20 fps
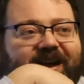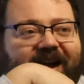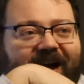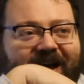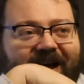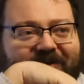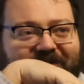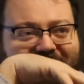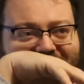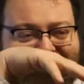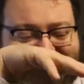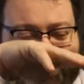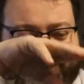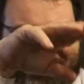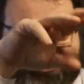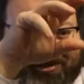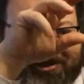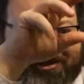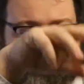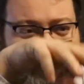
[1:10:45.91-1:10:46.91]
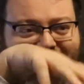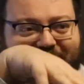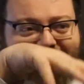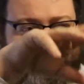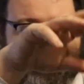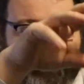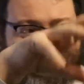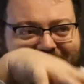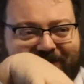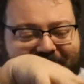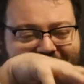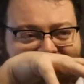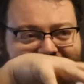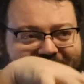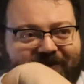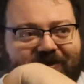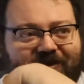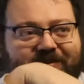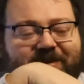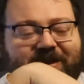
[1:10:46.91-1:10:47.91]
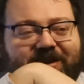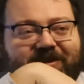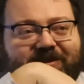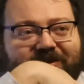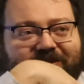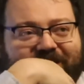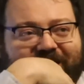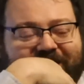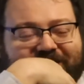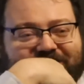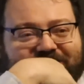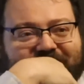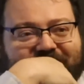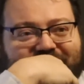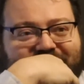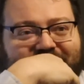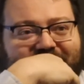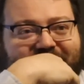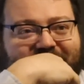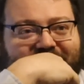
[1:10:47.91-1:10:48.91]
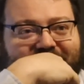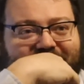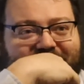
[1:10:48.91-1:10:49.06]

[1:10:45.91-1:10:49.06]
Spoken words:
I would expect to still be on my farm here 1,000 years from now,